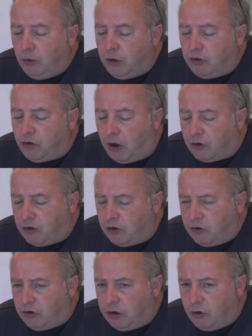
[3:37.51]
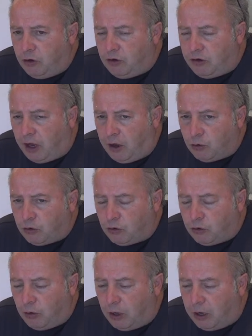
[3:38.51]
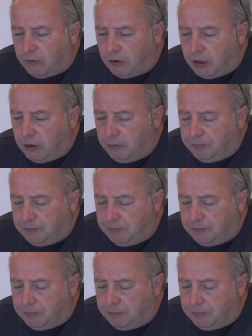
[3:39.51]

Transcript: instructions and sales as well, haven't you?